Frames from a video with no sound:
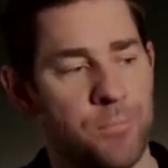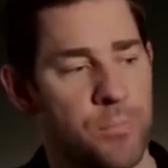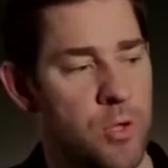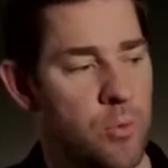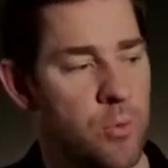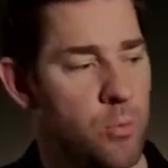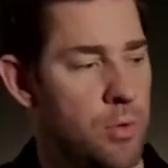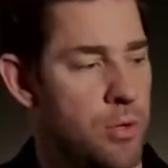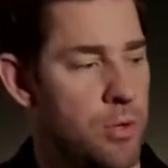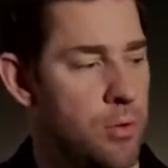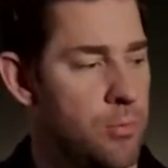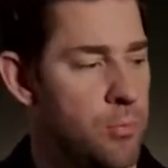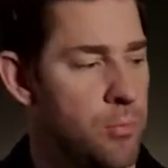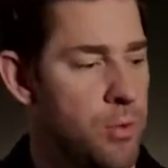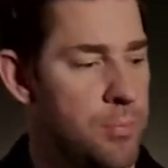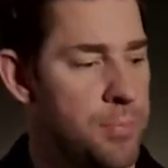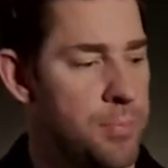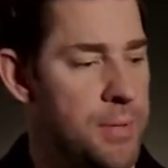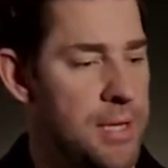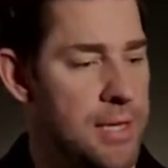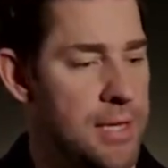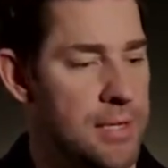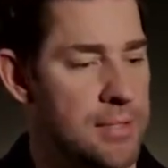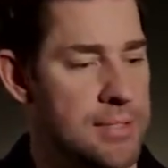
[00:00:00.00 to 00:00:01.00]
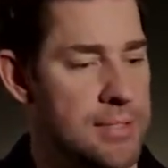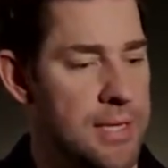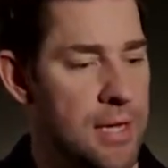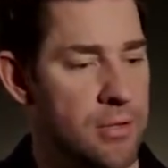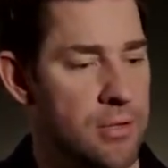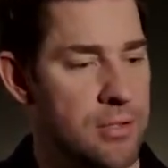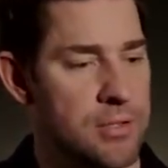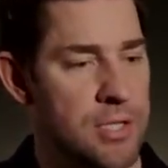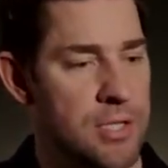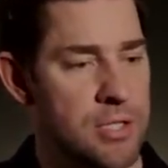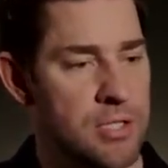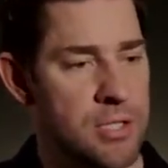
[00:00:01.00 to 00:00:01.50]
with being
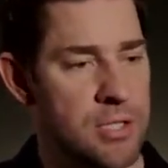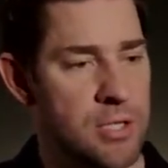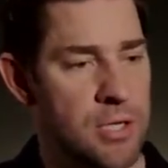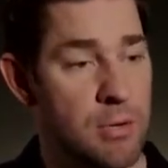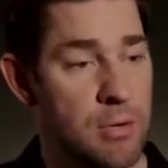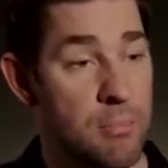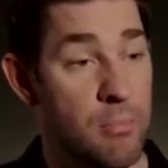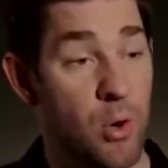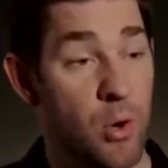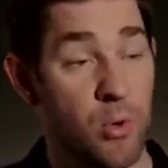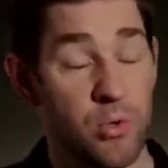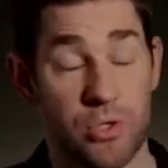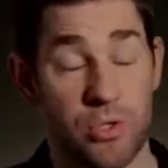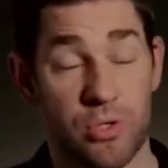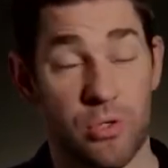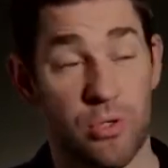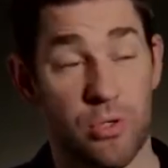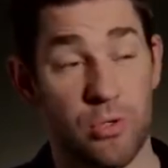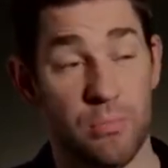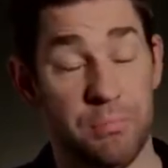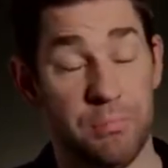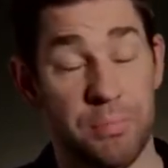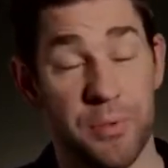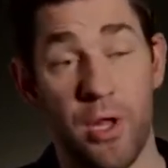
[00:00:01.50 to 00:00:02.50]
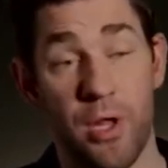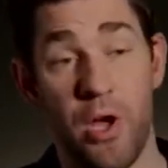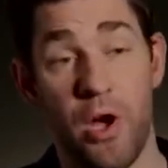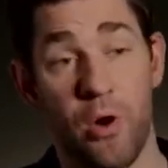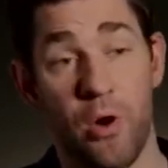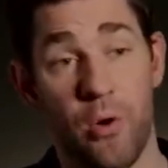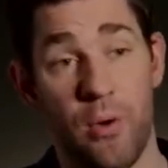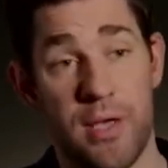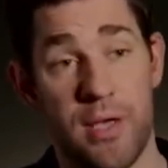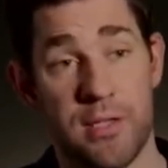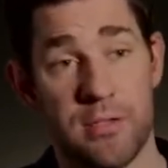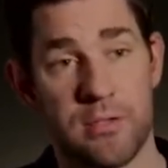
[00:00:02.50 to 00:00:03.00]
dealt such an emotional
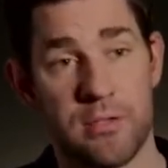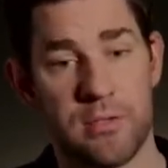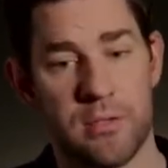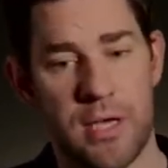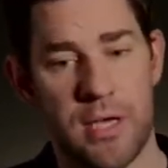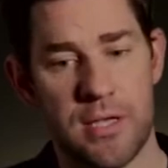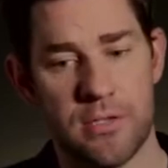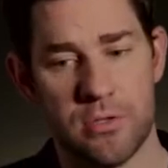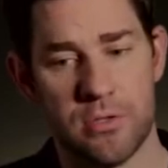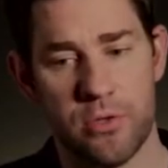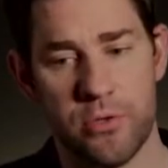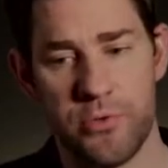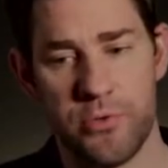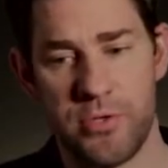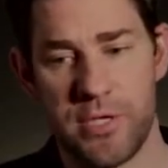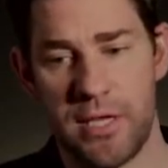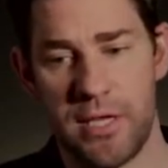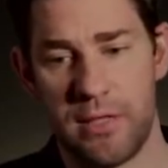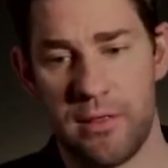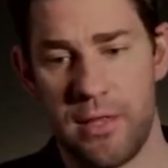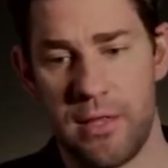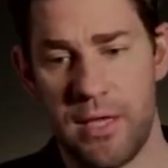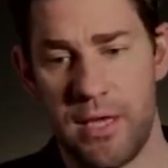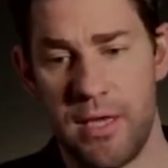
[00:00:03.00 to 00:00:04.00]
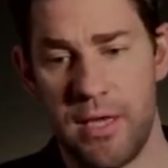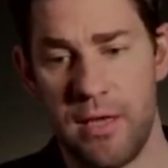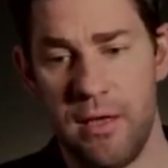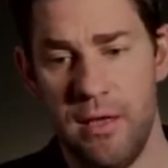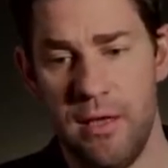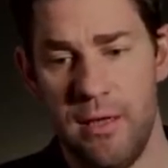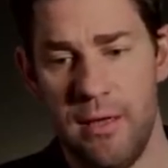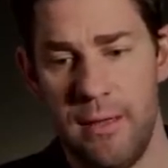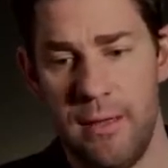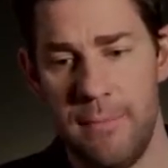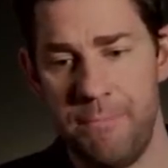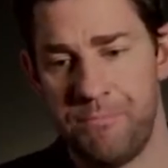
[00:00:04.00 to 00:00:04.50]
blow as losing the
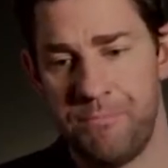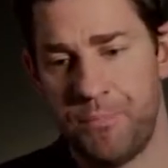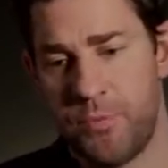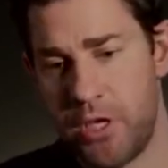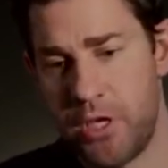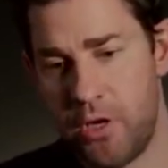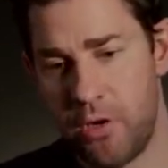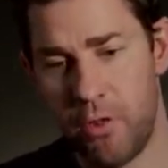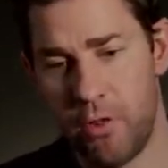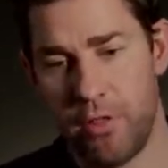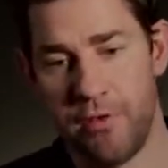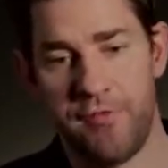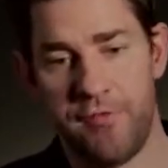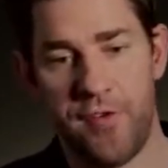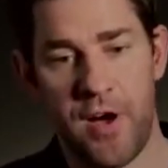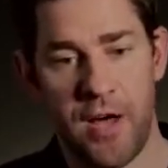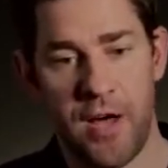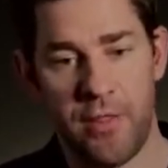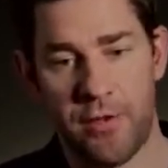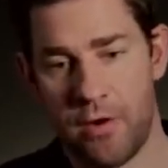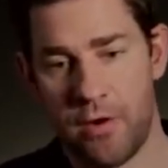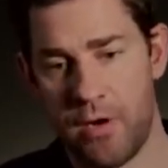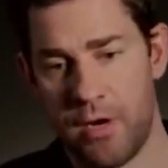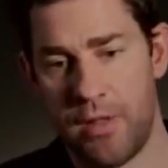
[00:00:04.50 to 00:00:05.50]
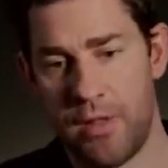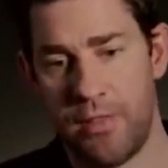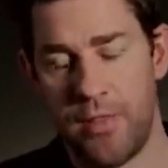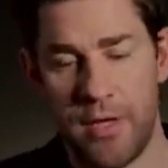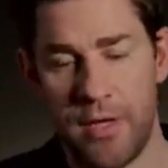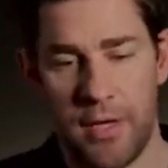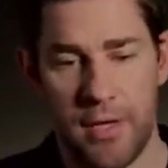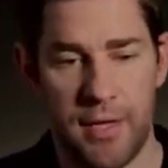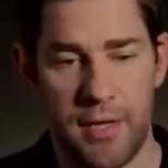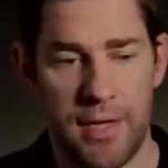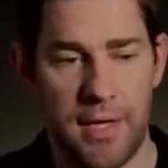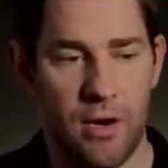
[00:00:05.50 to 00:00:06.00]
father
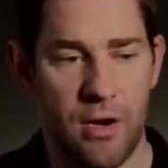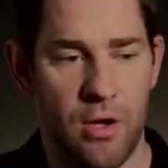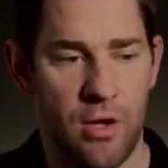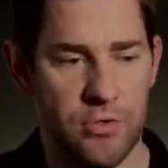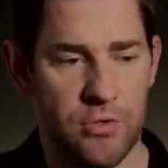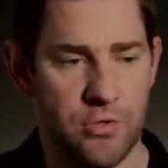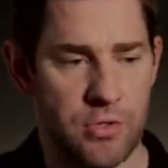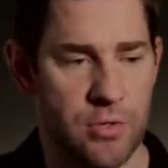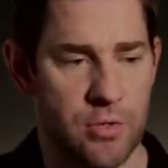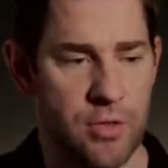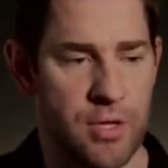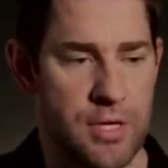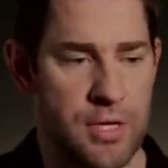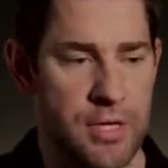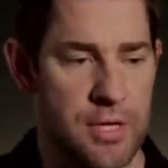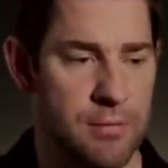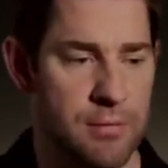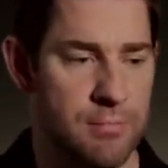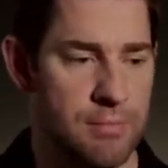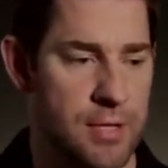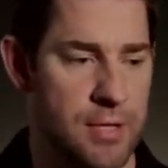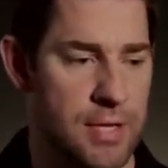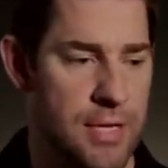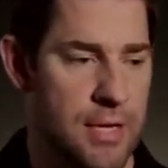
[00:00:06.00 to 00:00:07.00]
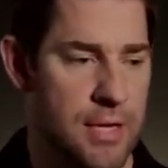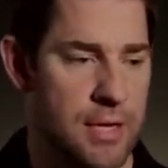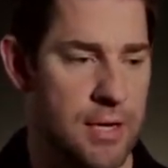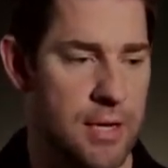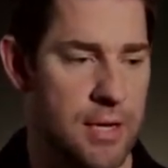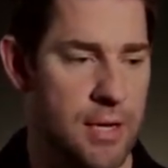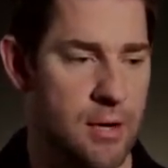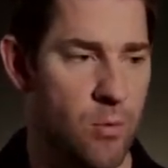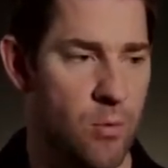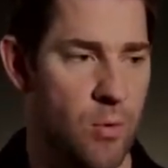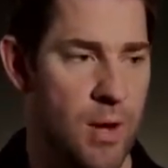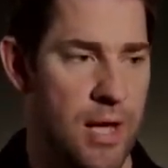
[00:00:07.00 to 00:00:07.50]
and also
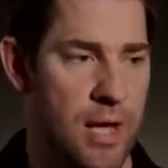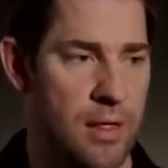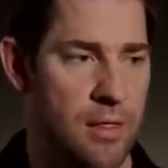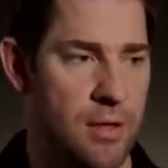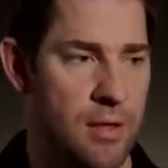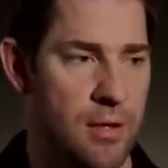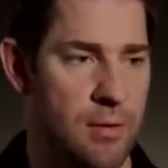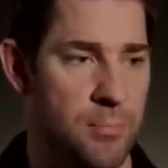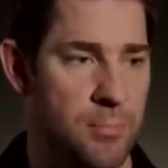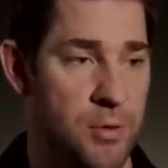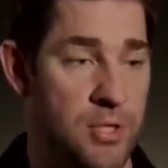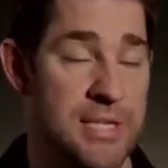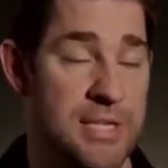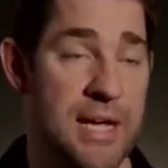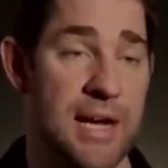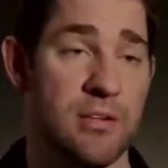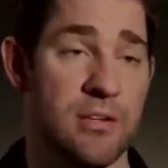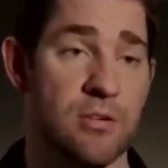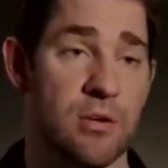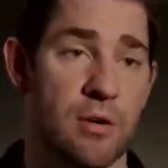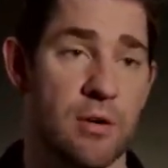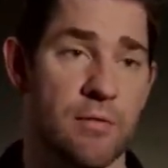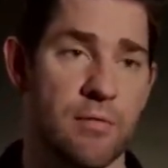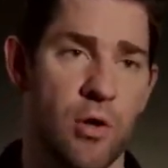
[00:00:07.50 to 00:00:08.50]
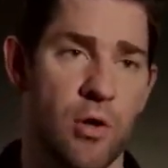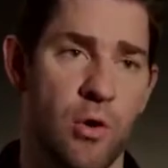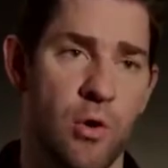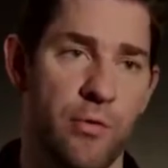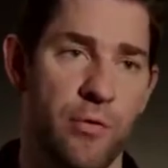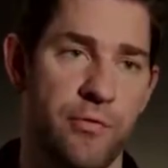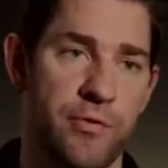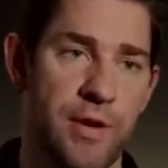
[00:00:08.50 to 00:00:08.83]
in a way the protector of the whole